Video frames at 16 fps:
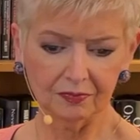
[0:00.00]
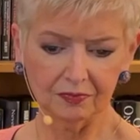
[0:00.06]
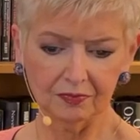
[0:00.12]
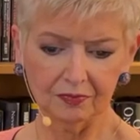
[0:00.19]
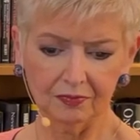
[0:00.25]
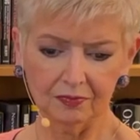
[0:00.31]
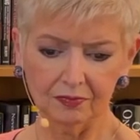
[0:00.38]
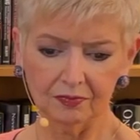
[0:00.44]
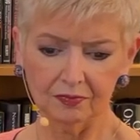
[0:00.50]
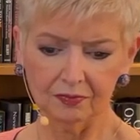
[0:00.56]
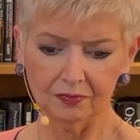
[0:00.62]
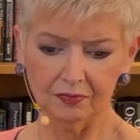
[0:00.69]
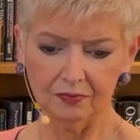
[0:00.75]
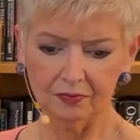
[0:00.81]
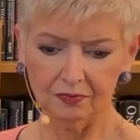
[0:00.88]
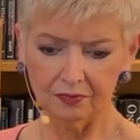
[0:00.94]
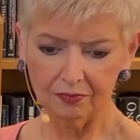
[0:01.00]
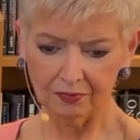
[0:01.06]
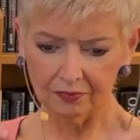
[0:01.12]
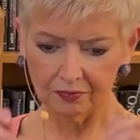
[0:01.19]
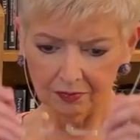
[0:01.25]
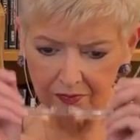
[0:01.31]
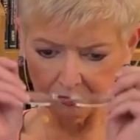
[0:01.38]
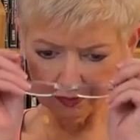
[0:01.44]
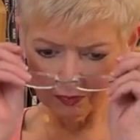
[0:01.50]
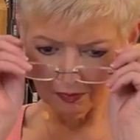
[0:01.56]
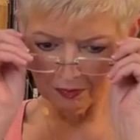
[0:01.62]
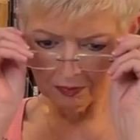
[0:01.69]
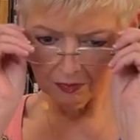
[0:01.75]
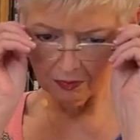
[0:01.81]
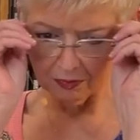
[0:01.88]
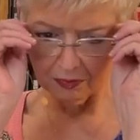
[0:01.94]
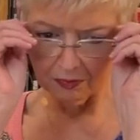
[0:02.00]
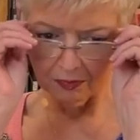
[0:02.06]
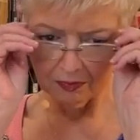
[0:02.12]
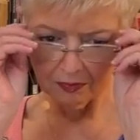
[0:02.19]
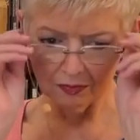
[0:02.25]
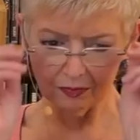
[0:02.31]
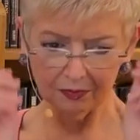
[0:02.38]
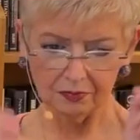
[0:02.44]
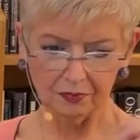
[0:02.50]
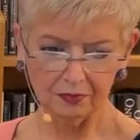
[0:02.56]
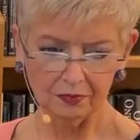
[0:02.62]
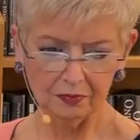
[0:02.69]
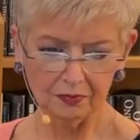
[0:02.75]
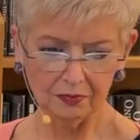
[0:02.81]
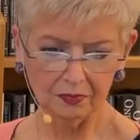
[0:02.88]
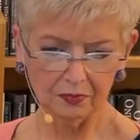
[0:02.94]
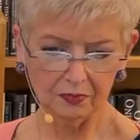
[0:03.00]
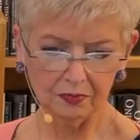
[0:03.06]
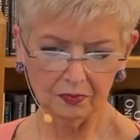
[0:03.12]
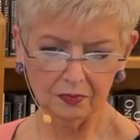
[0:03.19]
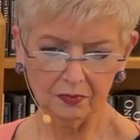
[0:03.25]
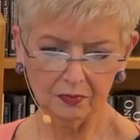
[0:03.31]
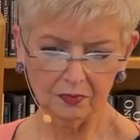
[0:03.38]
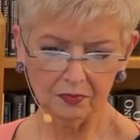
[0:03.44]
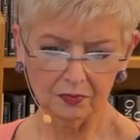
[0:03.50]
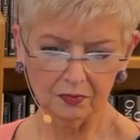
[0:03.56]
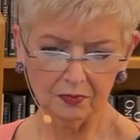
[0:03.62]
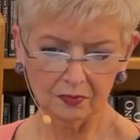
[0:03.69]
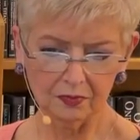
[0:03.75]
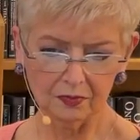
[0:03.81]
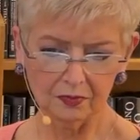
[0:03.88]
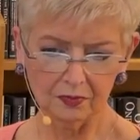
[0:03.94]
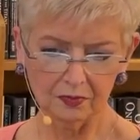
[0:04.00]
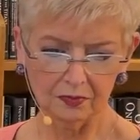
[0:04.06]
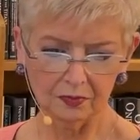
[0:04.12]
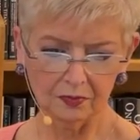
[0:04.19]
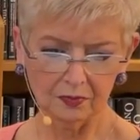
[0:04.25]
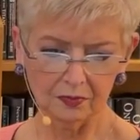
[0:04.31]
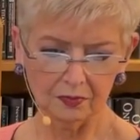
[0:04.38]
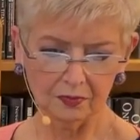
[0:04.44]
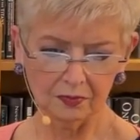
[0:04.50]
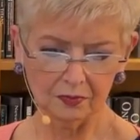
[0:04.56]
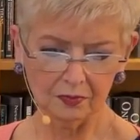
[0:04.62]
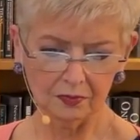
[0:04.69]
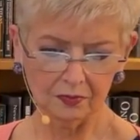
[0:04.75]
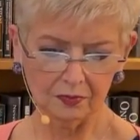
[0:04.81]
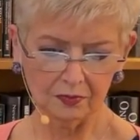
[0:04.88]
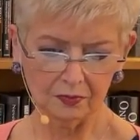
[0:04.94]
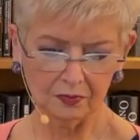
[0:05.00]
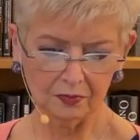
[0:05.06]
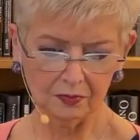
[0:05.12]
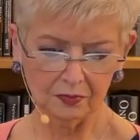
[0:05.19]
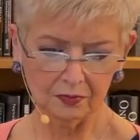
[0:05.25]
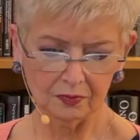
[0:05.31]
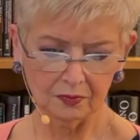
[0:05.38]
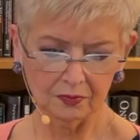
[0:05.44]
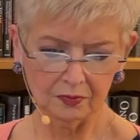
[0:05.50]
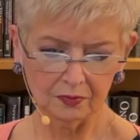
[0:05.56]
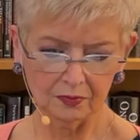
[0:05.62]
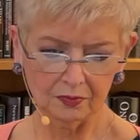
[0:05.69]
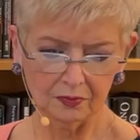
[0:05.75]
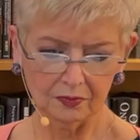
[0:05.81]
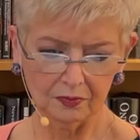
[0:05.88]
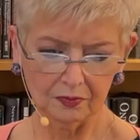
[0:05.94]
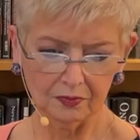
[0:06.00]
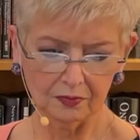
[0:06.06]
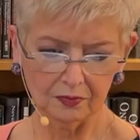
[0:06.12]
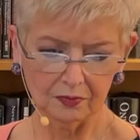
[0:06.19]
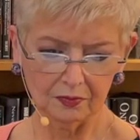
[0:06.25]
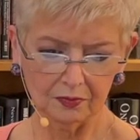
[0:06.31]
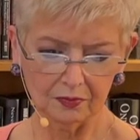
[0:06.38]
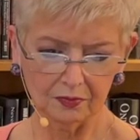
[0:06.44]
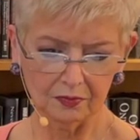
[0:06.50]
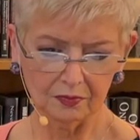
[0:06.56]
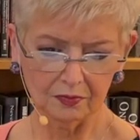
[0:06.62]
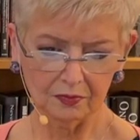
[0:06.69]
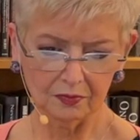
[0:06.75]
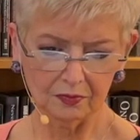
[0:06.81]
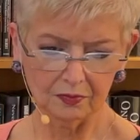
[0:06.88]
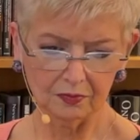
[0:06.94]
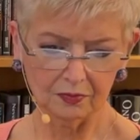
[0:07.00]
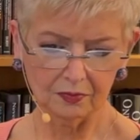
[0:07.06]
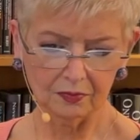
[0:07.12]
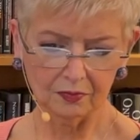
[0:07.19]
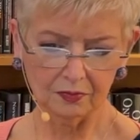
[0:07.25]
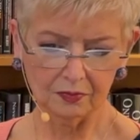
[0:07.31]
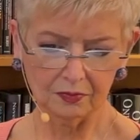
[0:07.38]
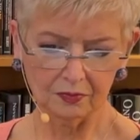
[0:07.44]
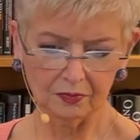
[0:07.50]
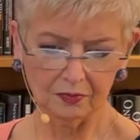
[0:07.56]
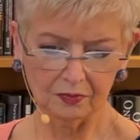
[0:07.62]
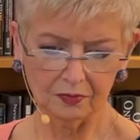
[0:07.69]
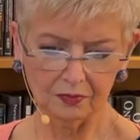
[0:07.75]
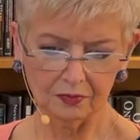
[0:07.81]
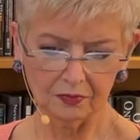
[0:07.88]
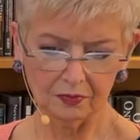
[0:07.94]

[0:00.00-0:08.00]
(not speaking)